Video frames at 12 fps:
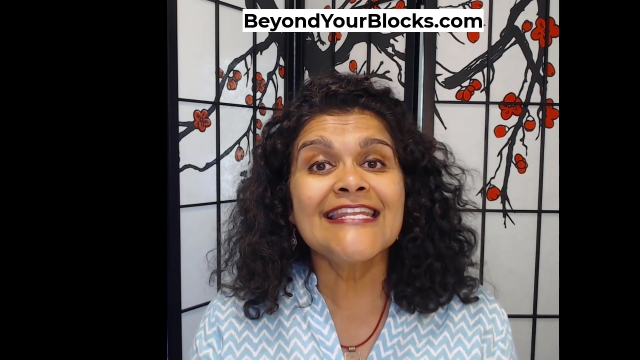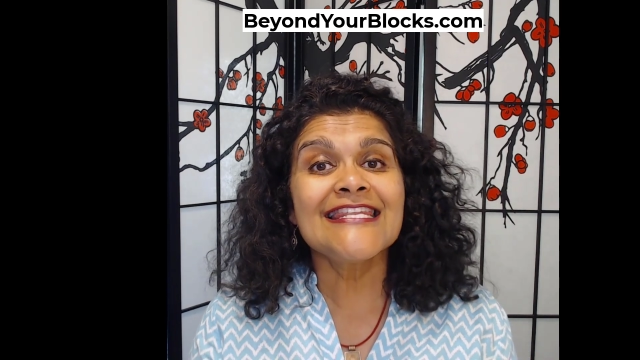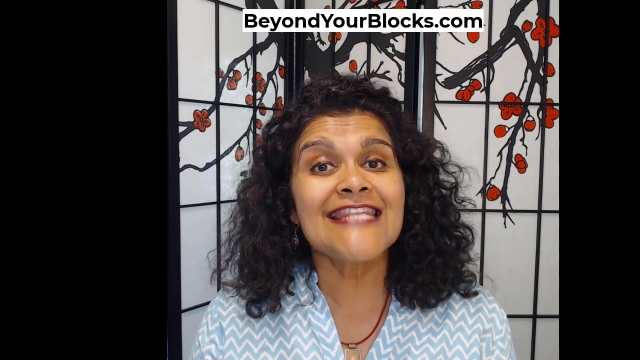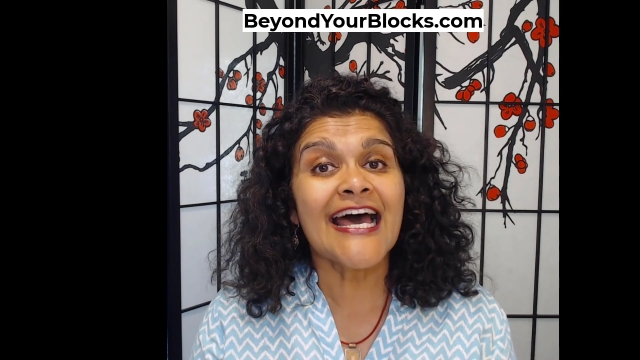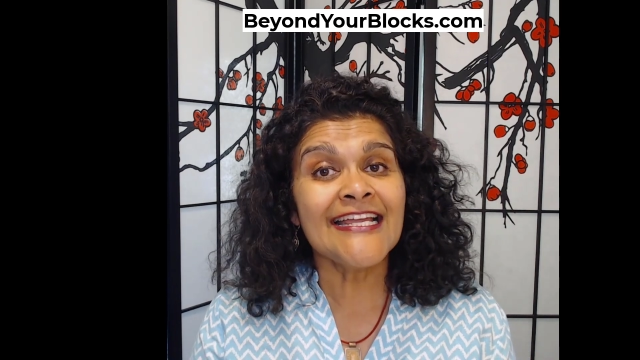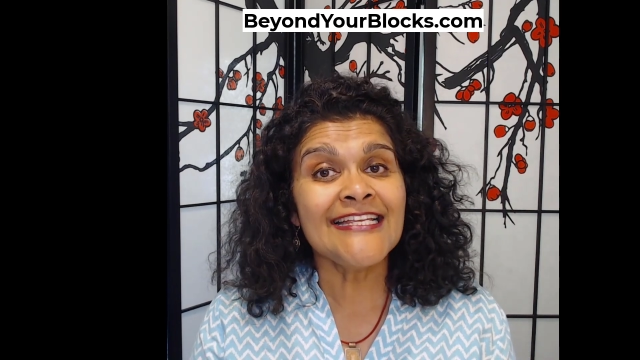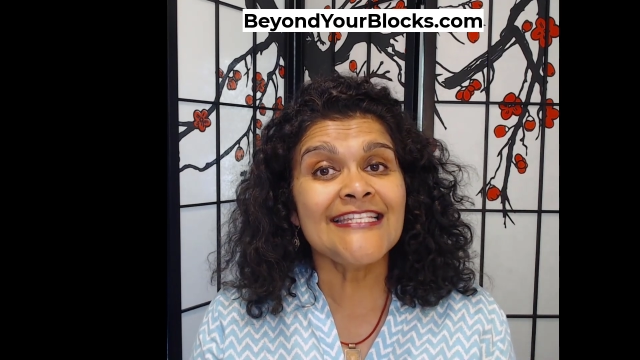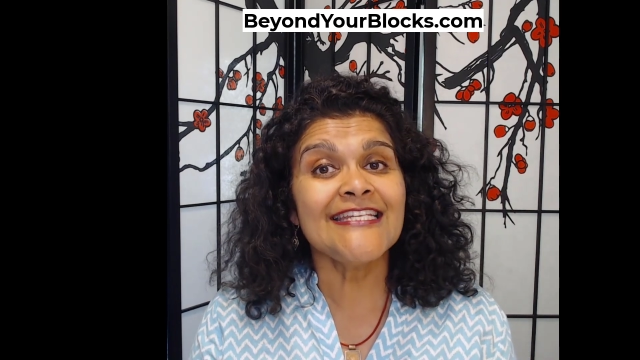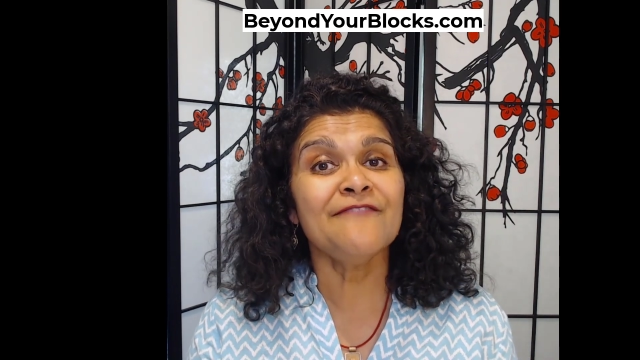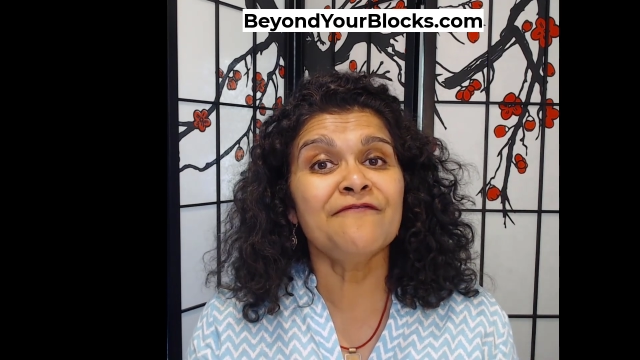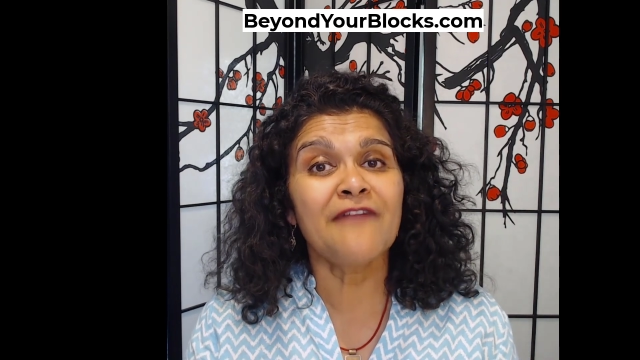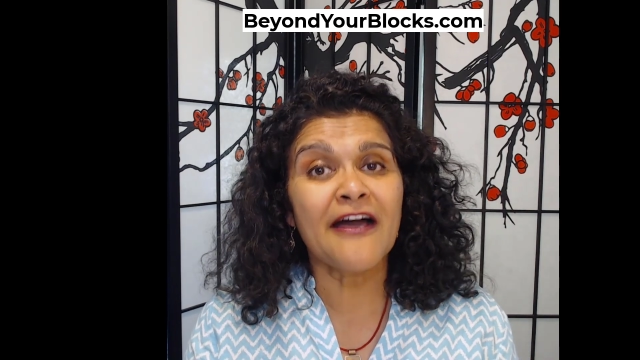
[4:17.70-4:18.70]

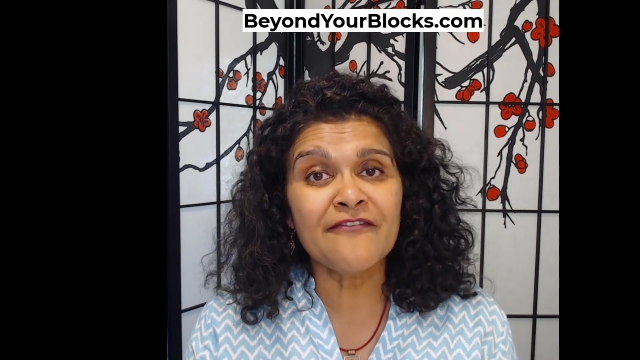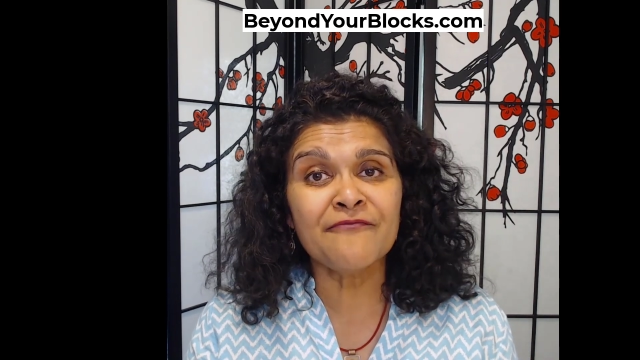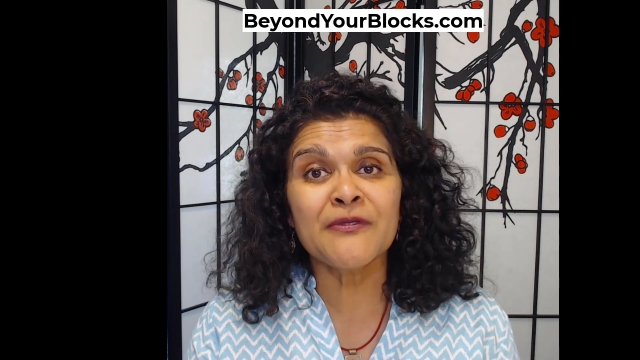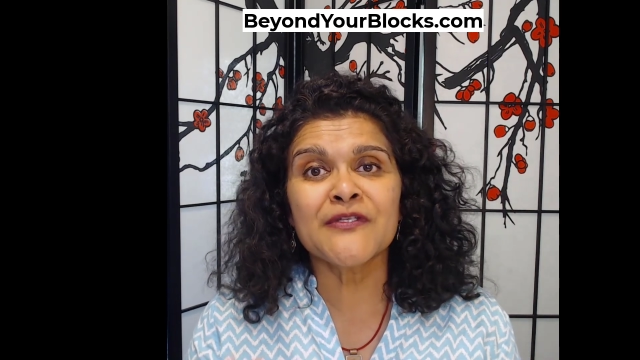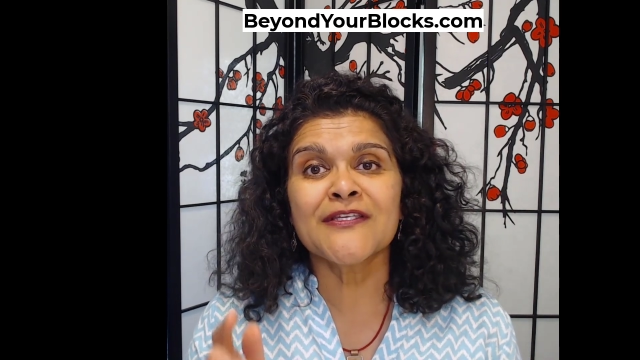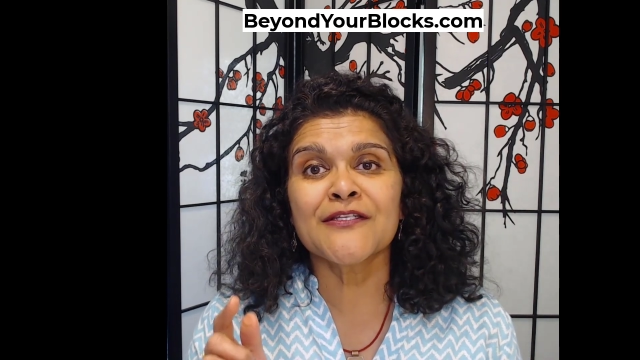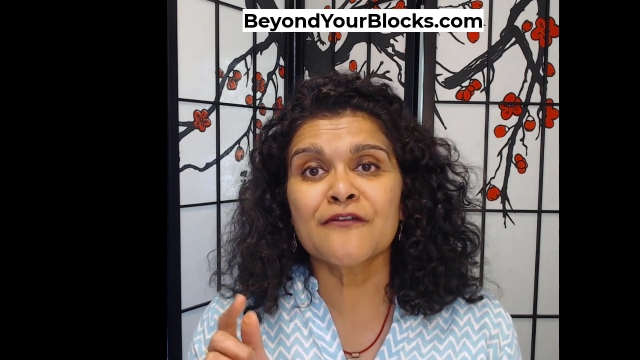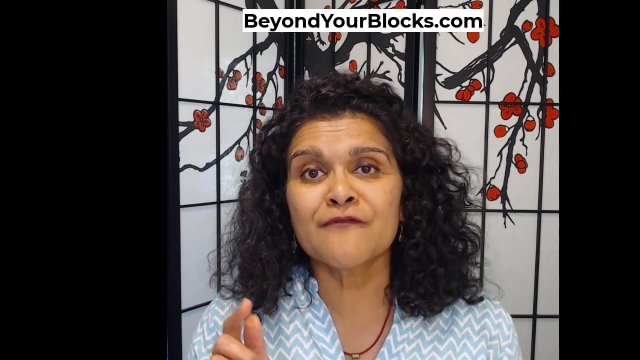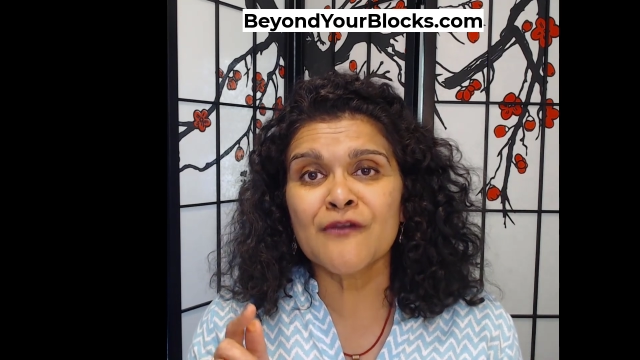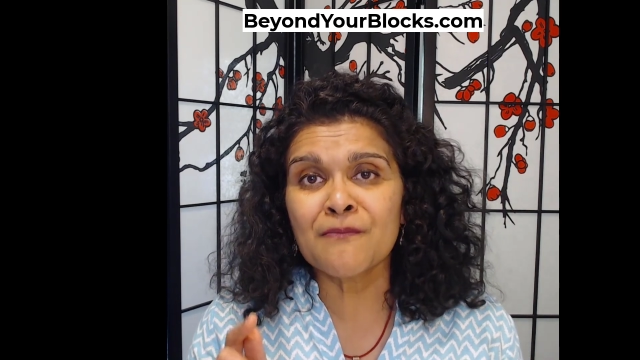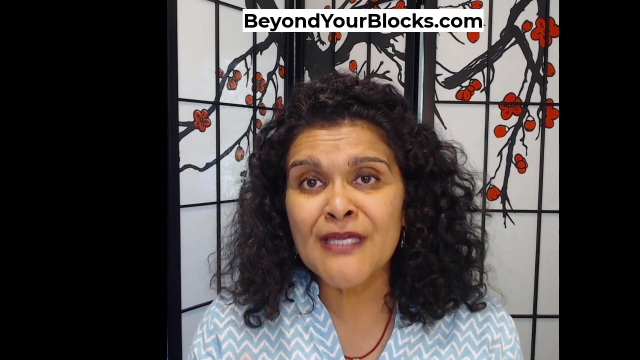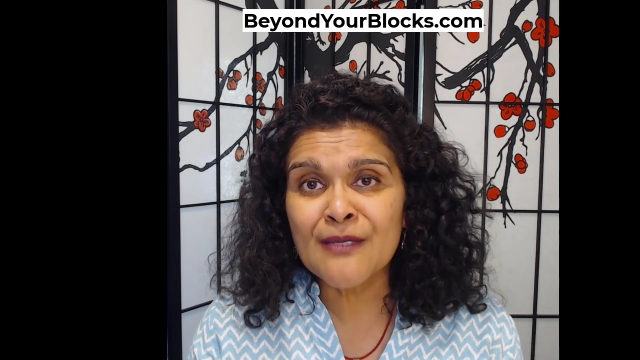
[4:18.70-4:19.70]
95% of
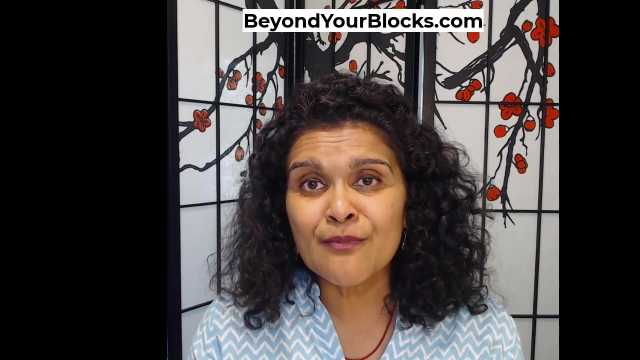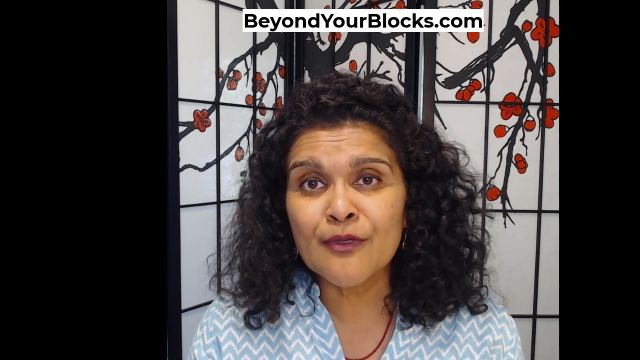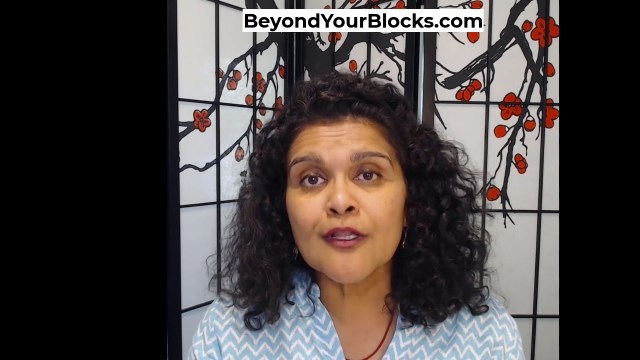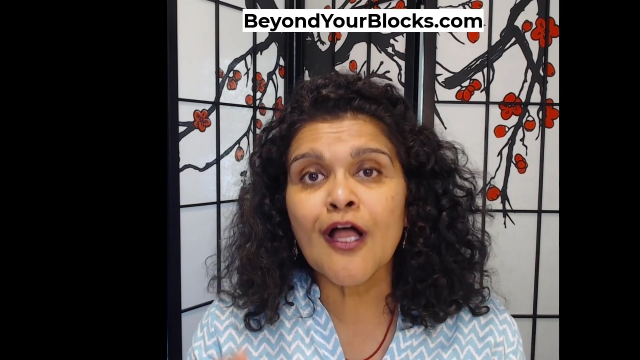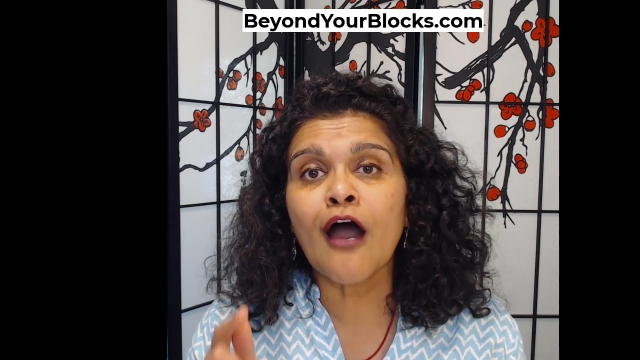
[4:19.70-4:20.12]
the people